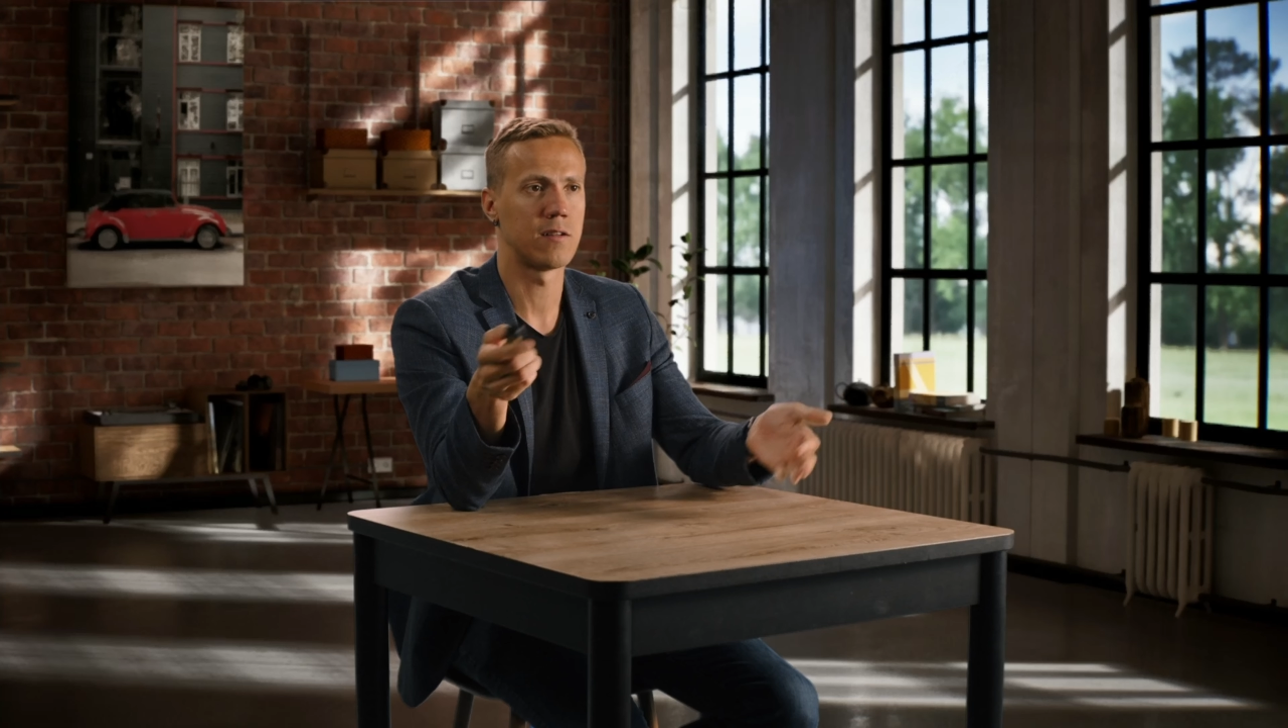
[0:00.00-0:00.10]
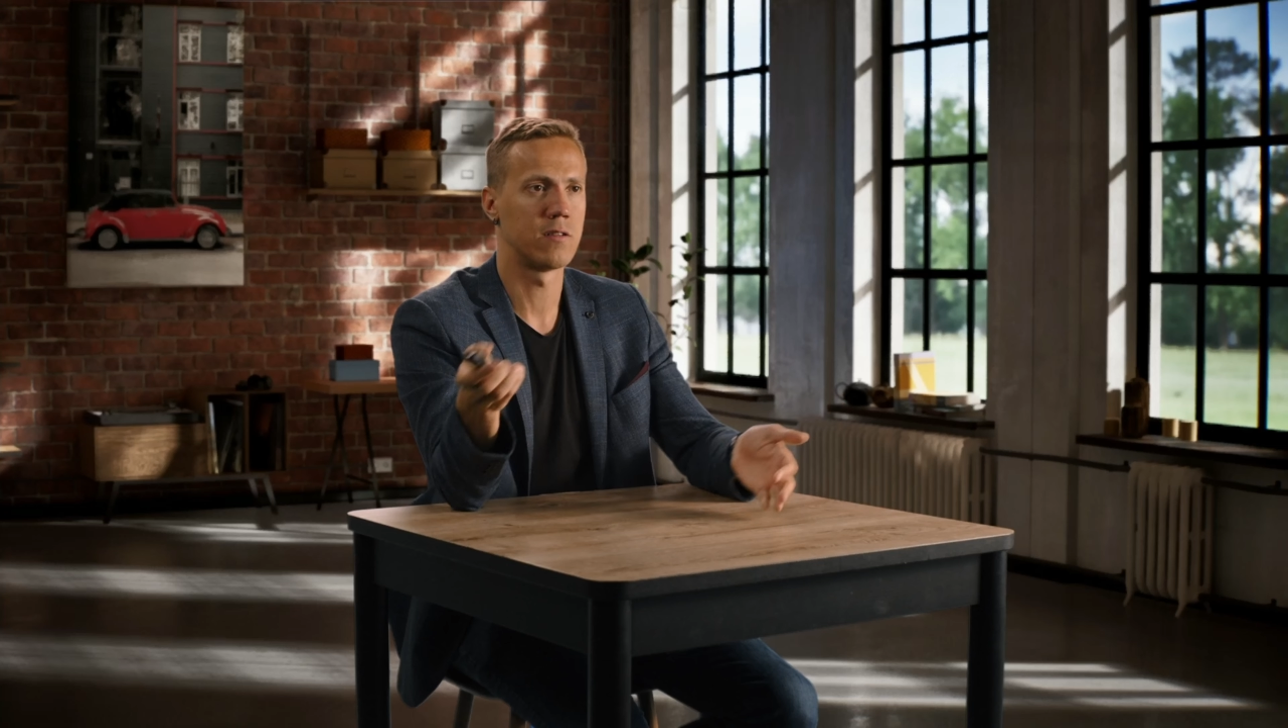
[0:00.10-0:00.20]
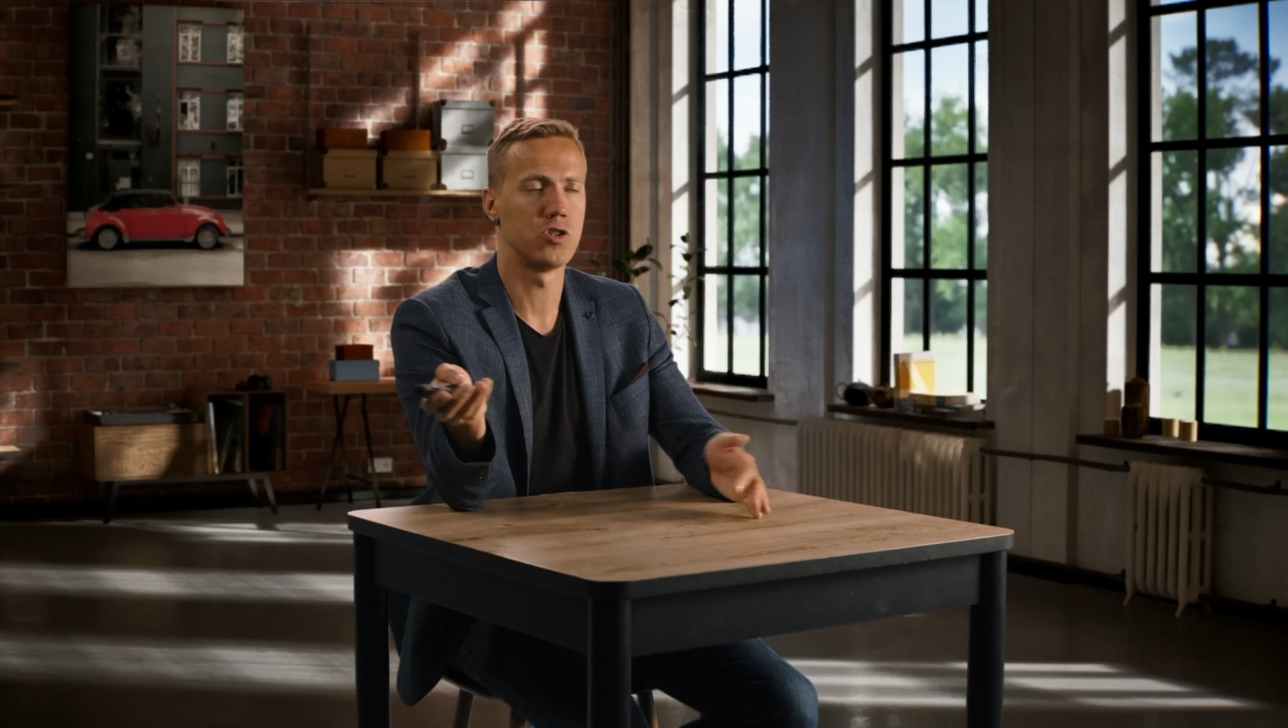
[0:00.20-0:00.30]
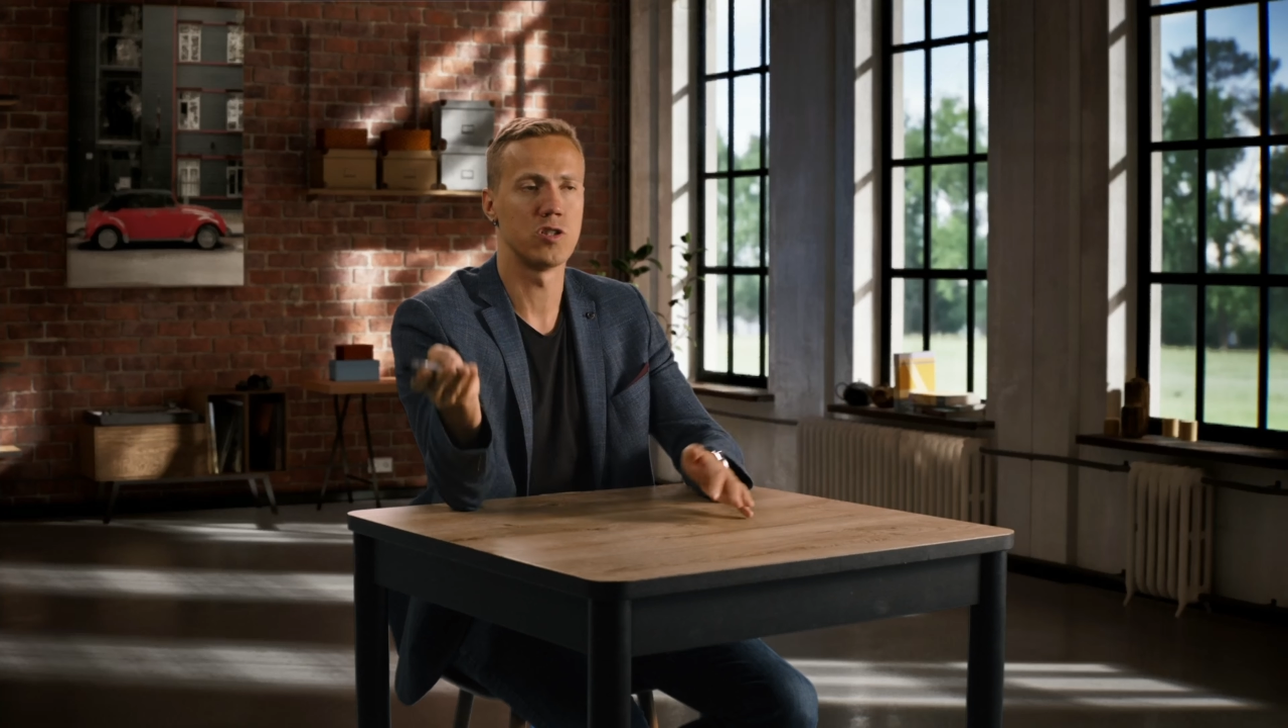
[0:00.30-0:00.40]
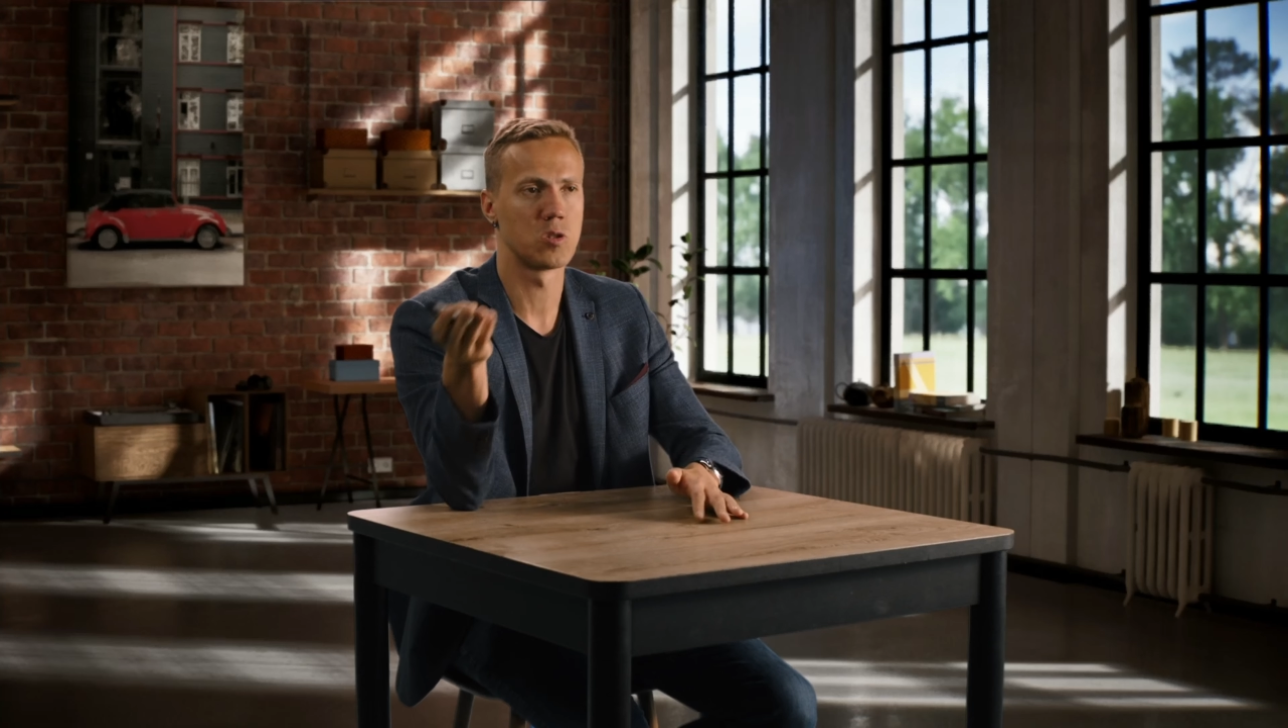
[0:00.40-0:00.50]

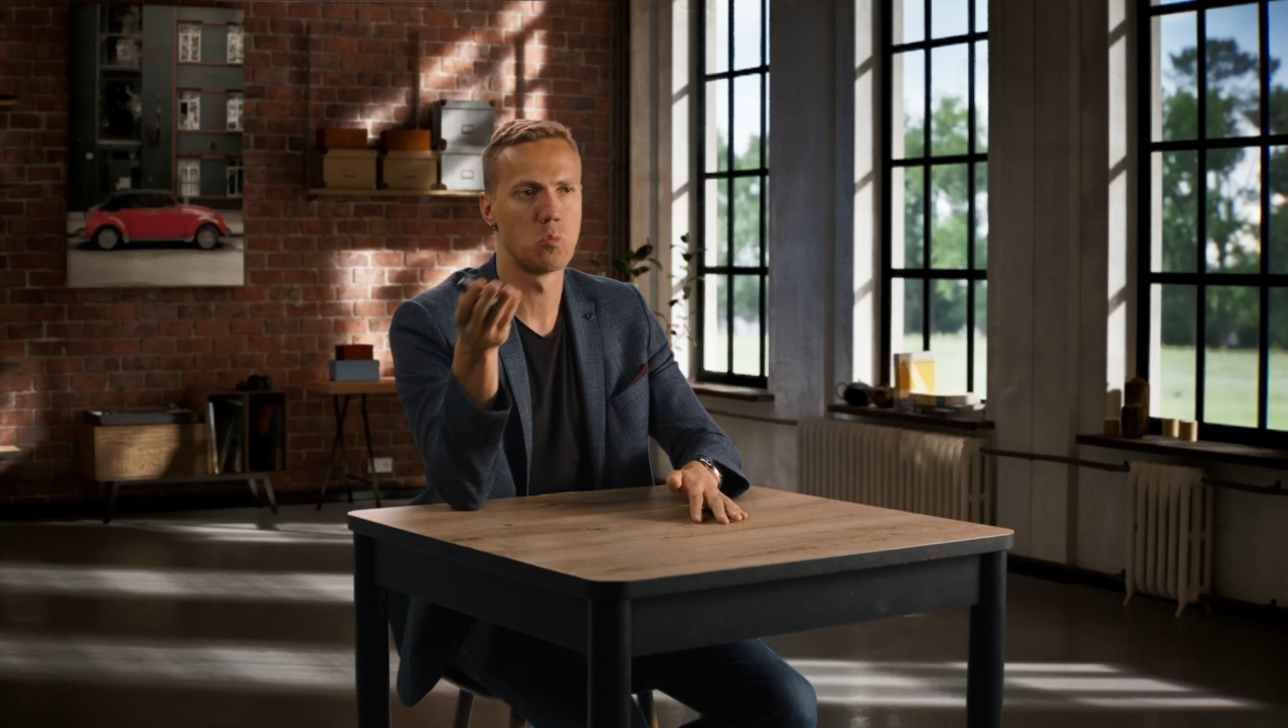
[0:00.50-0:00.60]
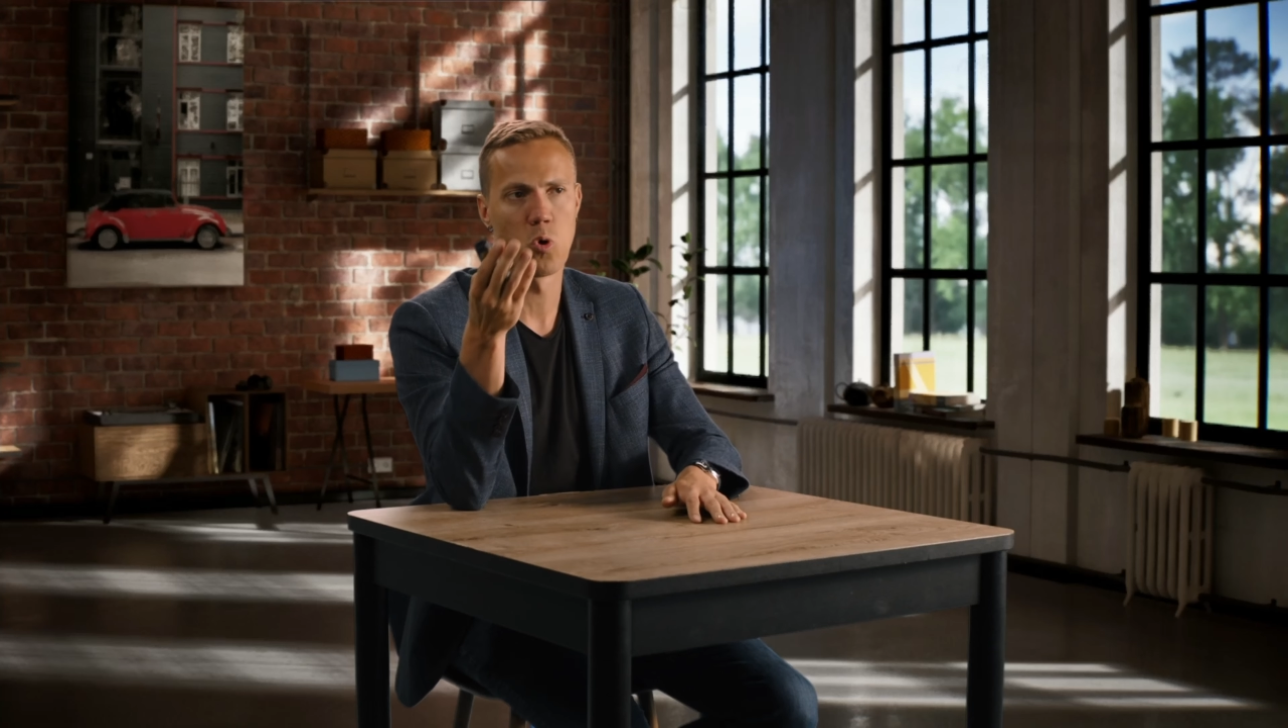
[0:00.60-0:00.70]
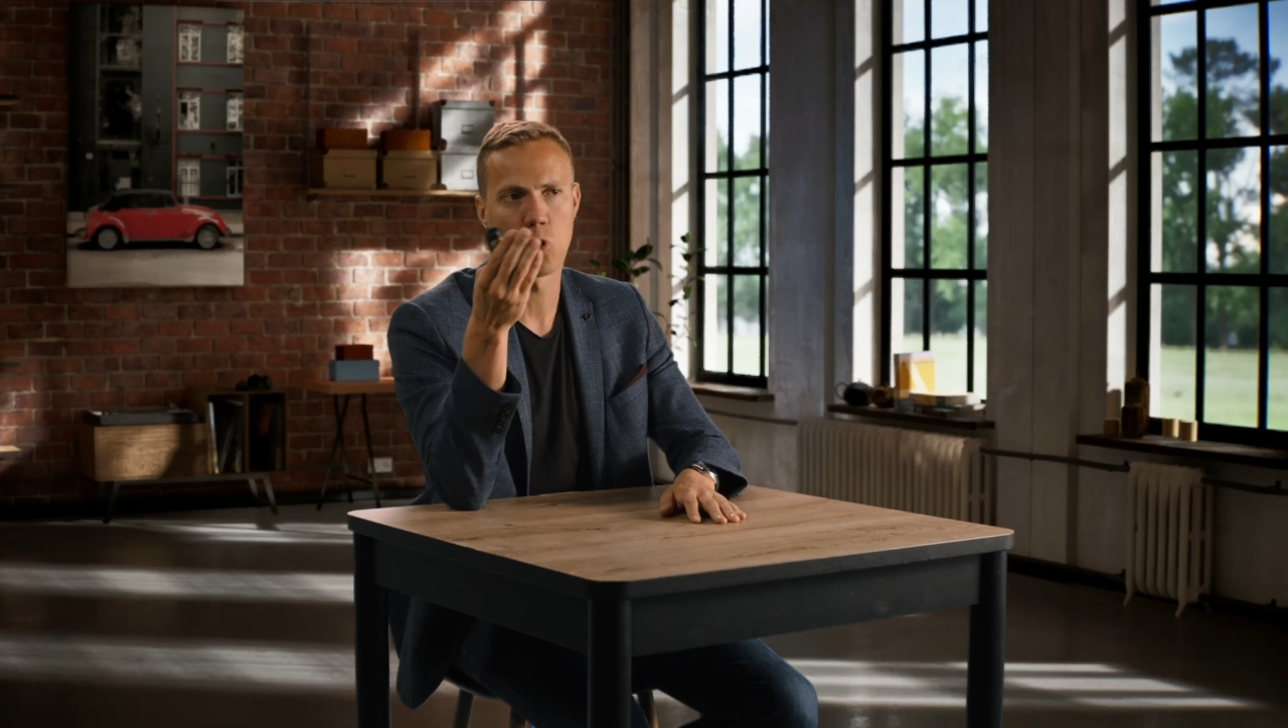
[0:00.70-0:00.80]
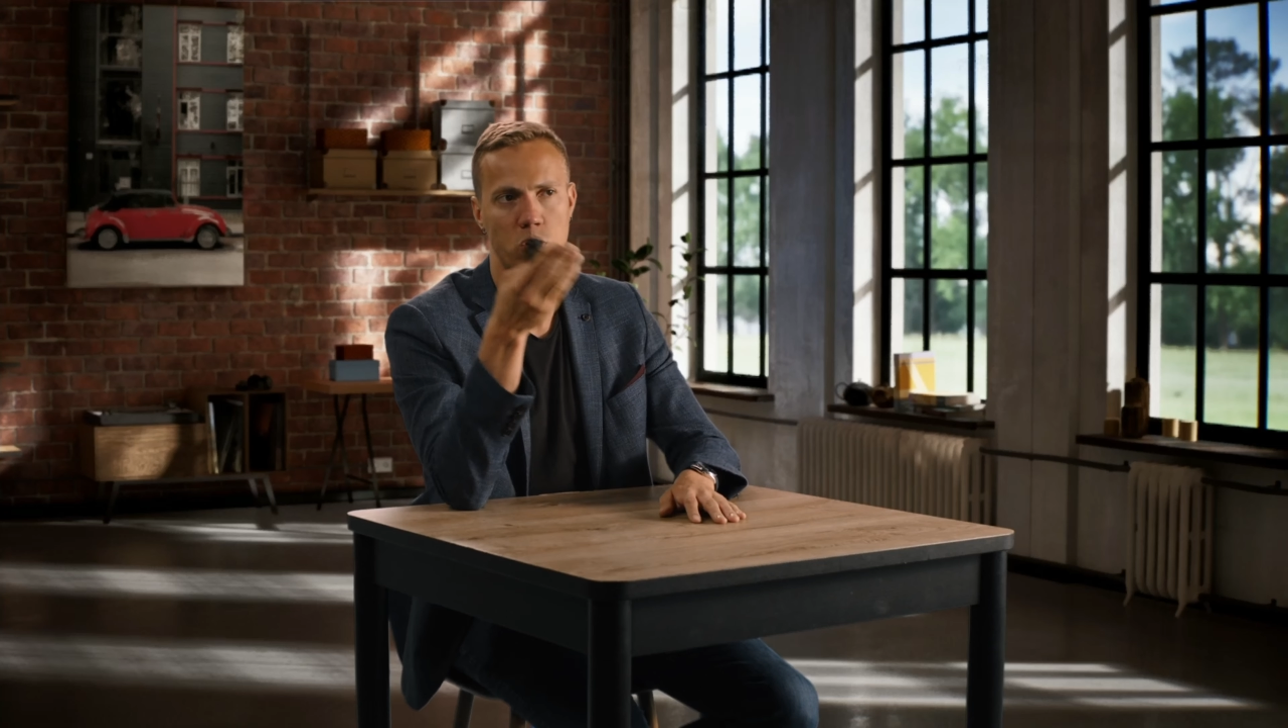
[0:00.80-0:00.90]
there's just more